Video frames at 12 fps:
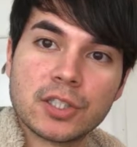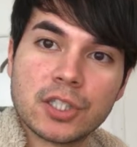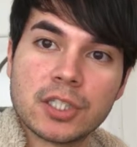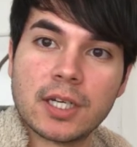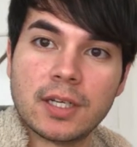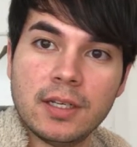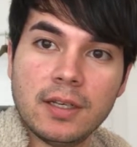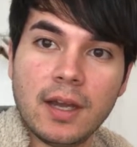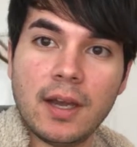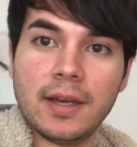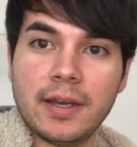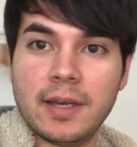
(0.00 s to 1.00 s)
Giorgetti.
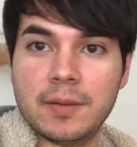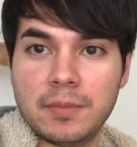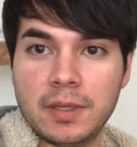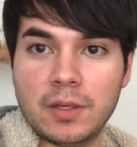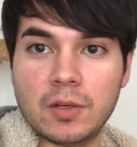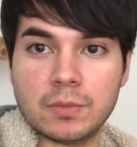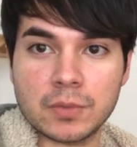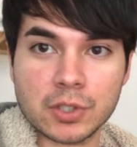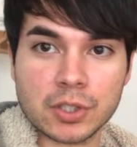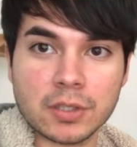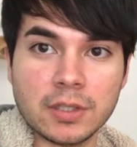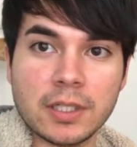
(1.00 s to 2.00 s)
I am a
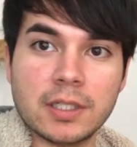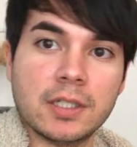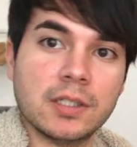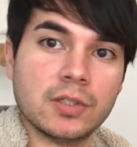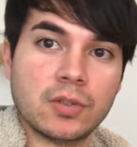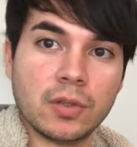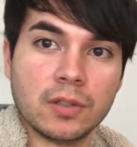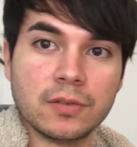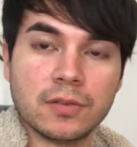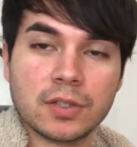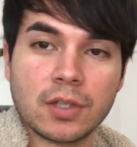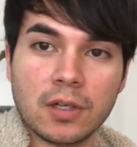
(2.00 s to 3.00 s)
commercial and editorial
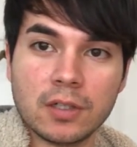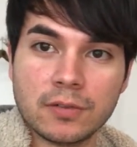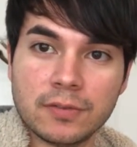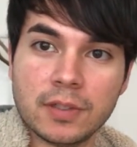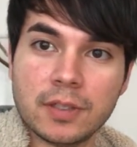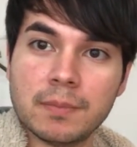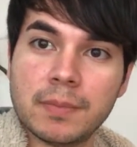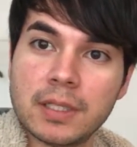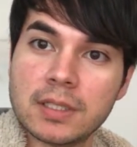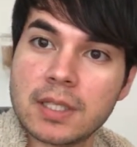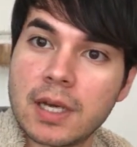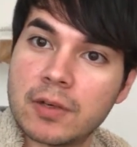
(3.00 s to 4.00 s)
photographer
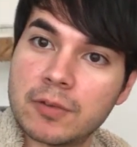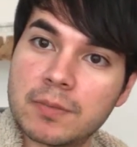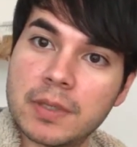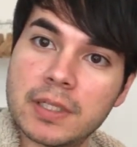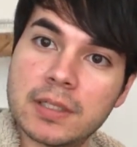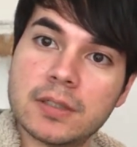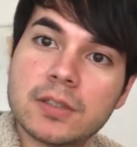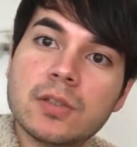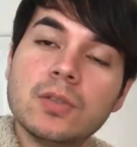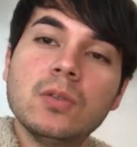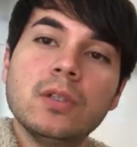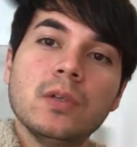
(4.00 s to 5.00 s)
based out of my little
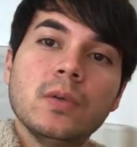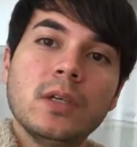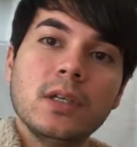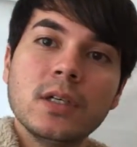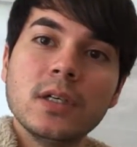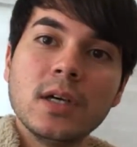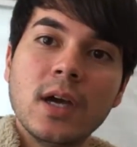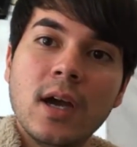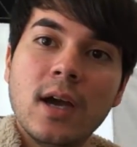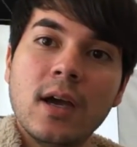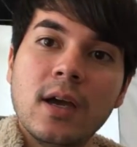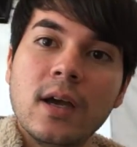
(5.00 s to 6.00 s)
studio here
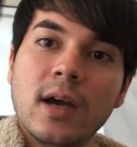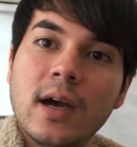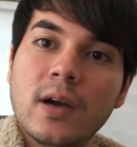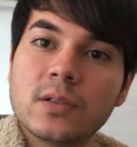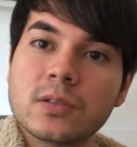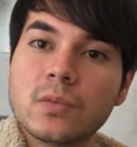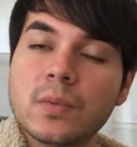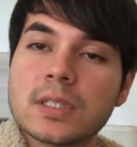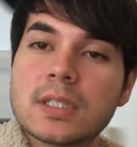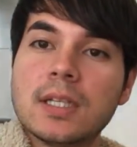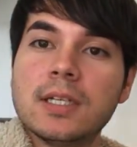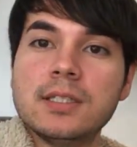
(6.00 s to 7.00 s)
out in
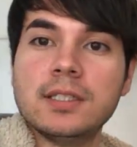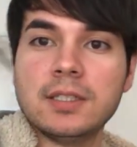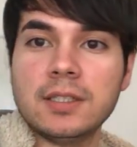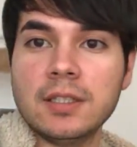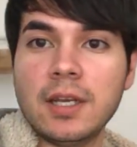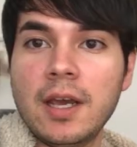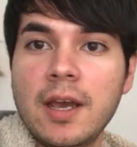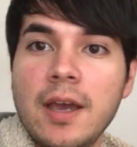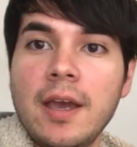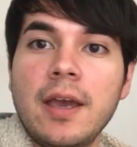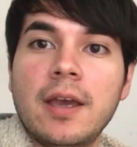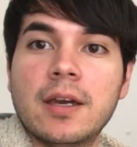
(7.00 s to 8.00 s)
West London.
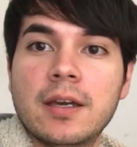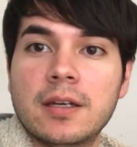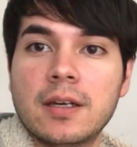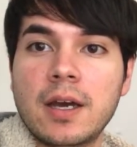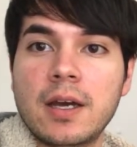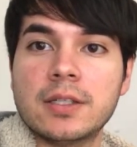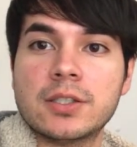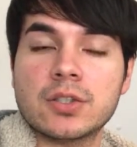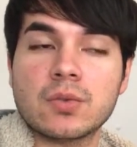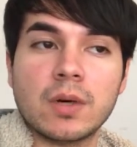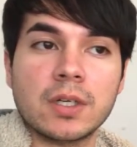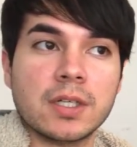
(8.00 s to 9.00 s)
And I
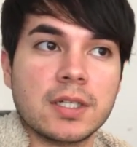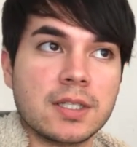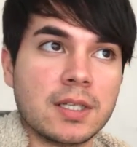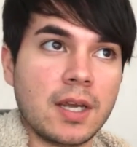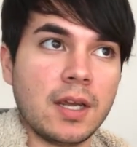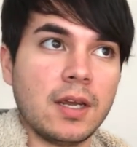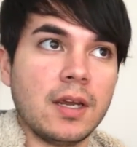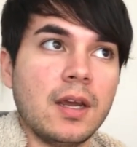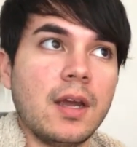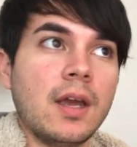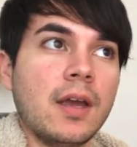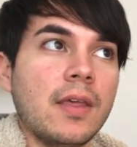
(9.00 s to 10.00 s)
just wanted to say
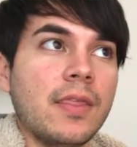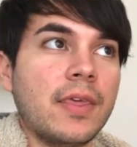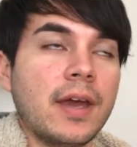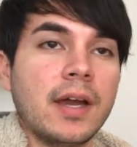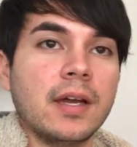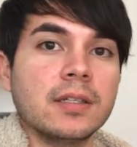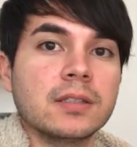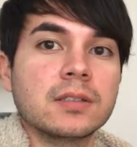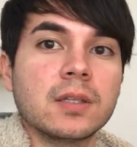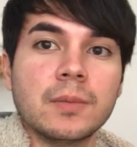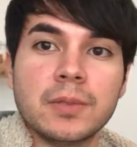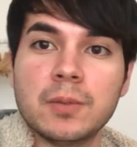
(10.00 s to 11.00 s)

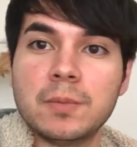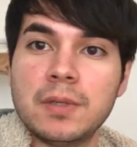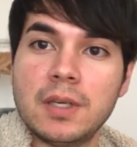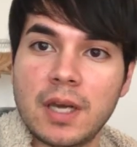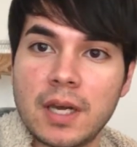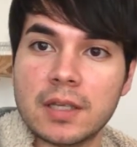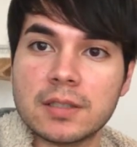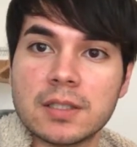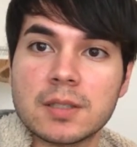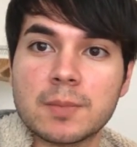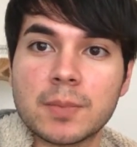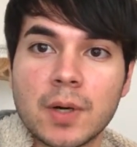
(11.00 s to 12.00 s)
that WPX
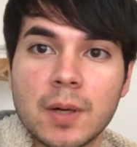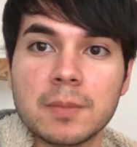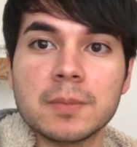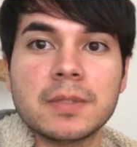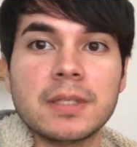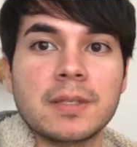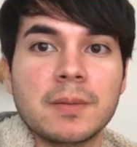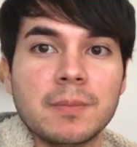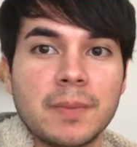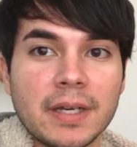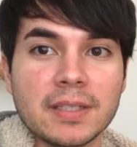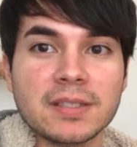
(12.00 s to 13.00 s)
is probably the
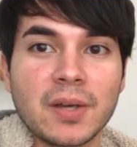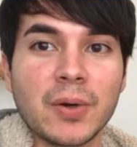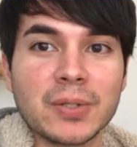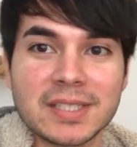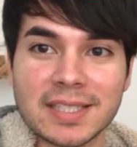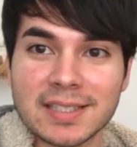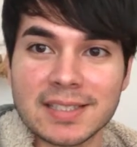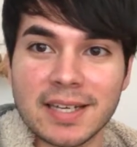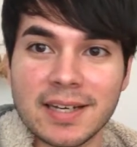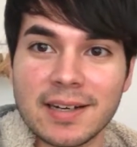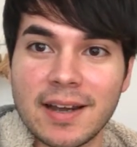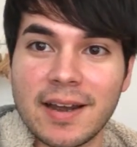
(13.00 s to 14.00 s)
best hosting
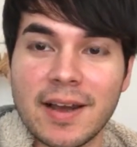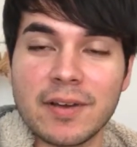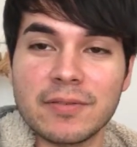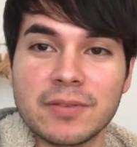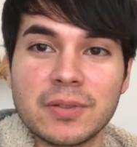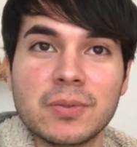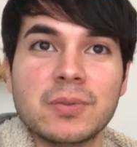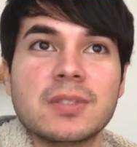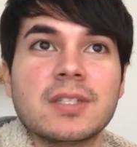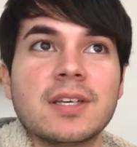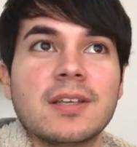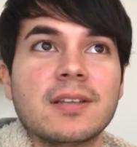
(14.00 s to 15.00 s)
site I have
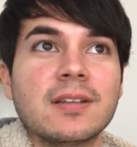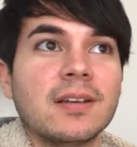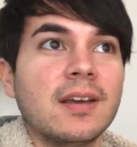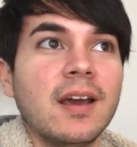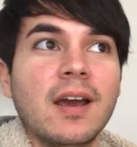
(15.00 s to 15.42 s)
used in